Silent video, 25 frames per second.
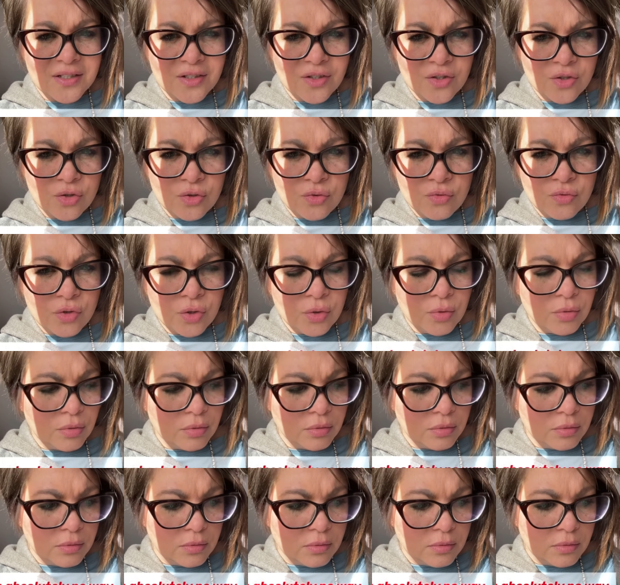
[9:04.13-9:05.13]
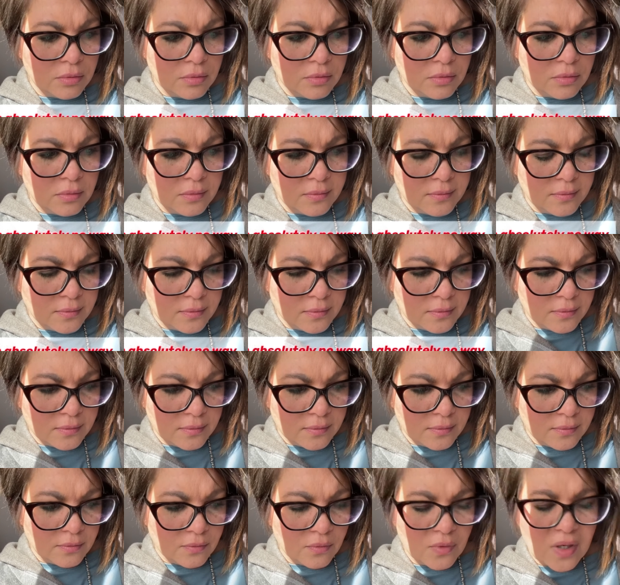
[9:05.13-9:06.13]
Guru.
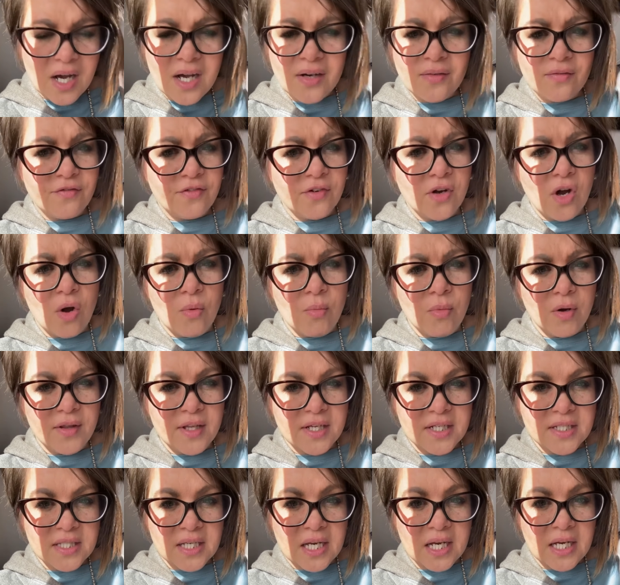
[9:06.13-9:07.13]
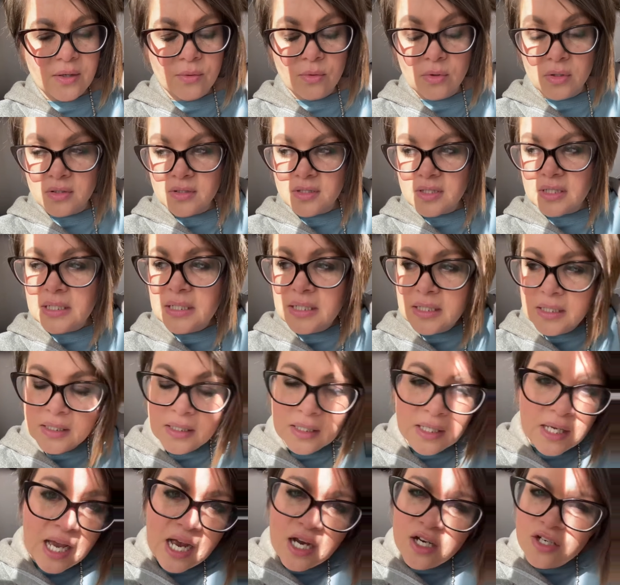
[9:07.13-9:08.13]
I've forgotten what that saying was.
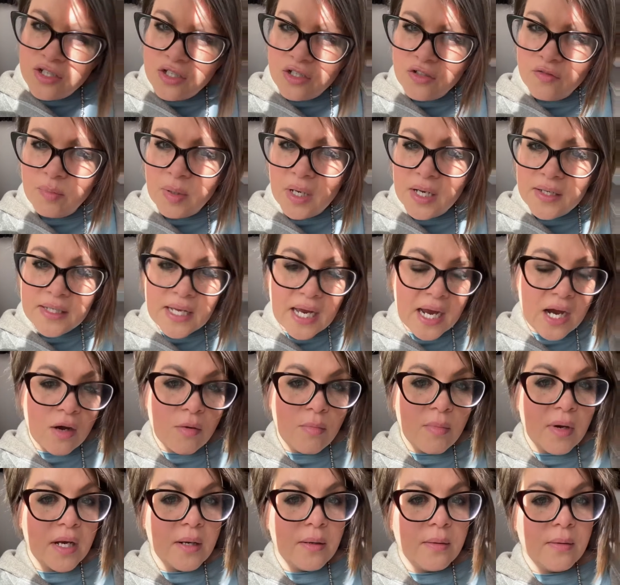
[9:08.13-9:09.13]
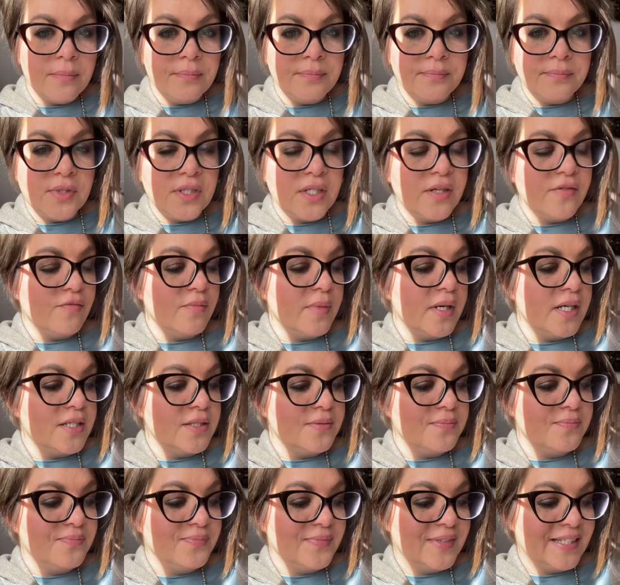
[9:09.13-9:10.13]
I should have planned that out better, but never mind.
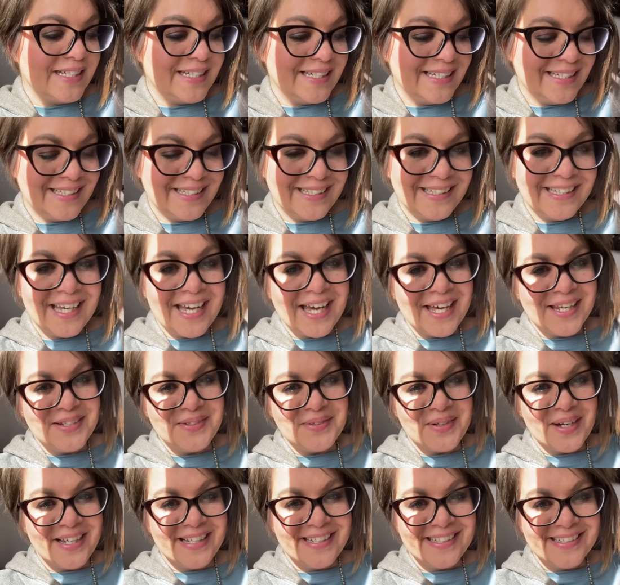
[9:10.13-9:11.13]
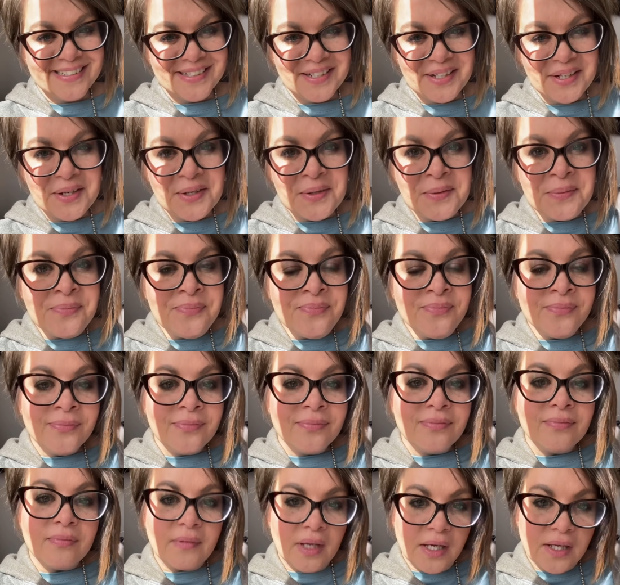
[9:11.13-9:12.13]
Anyway,
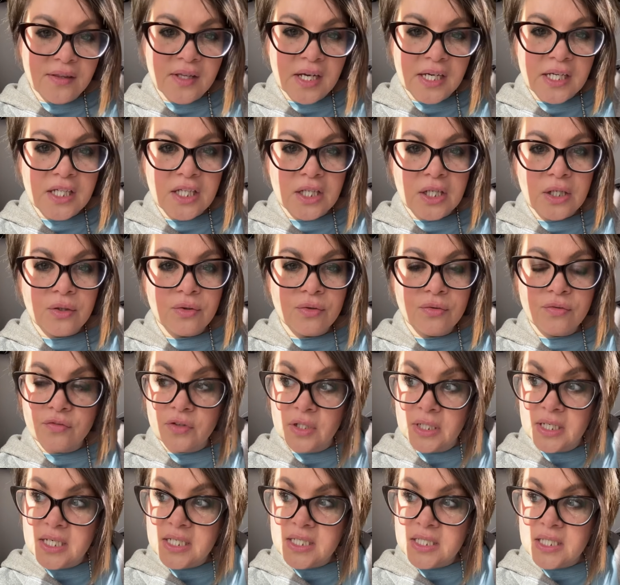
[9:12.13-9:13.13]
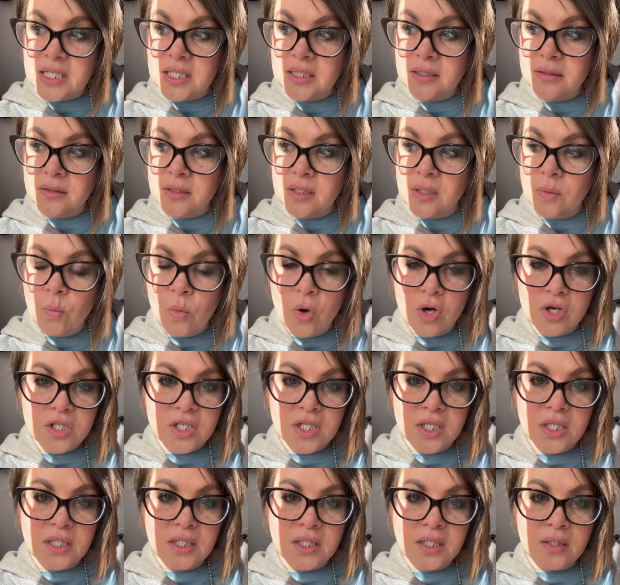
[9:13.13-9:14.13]
thank you for listening and
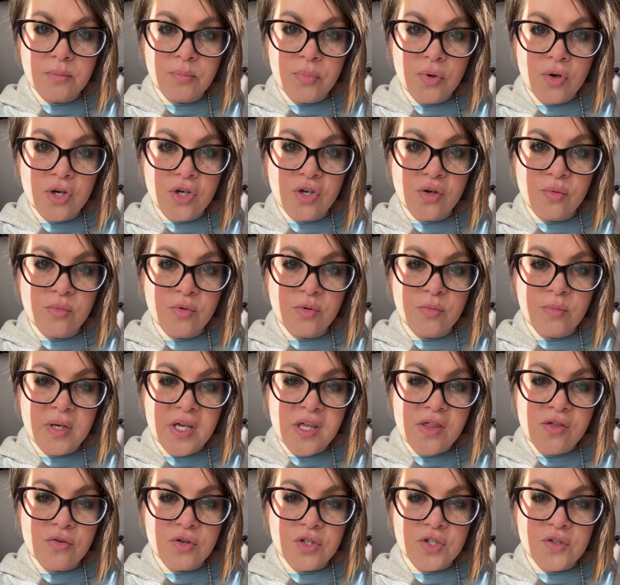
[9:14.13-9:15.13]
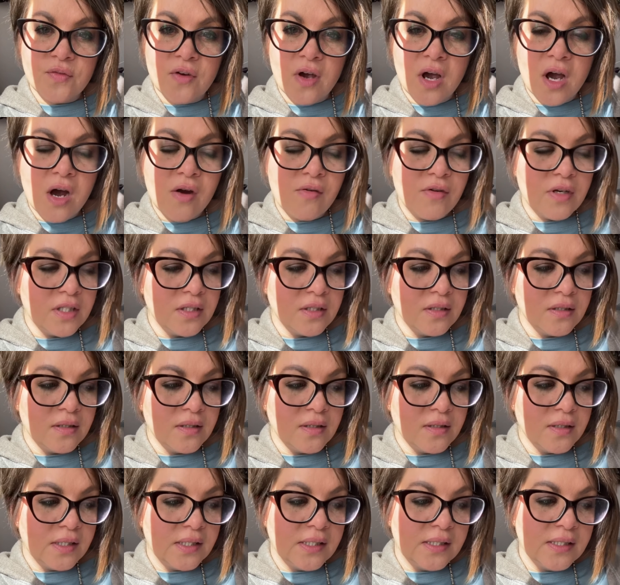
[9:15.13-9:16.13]
watching and putting up with me thus far and
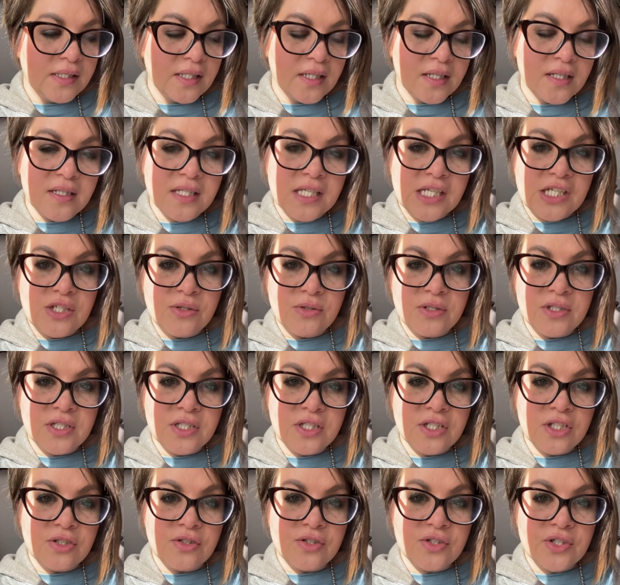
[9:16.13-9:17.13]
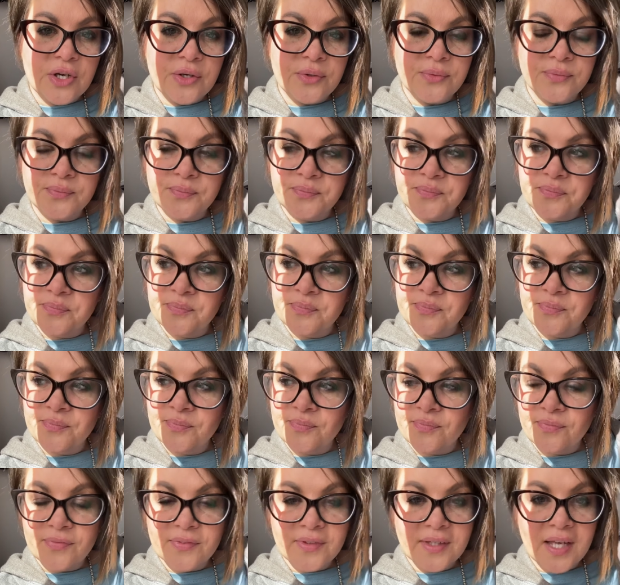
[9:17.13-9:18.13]
continuing to do so.
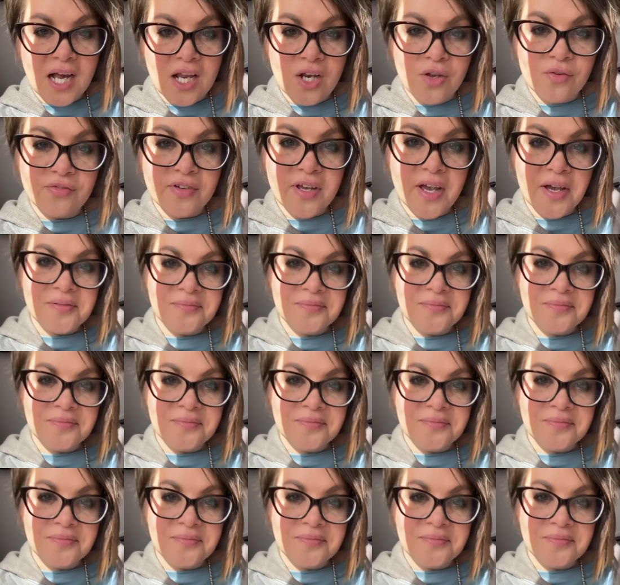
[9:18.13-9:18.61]
I love you.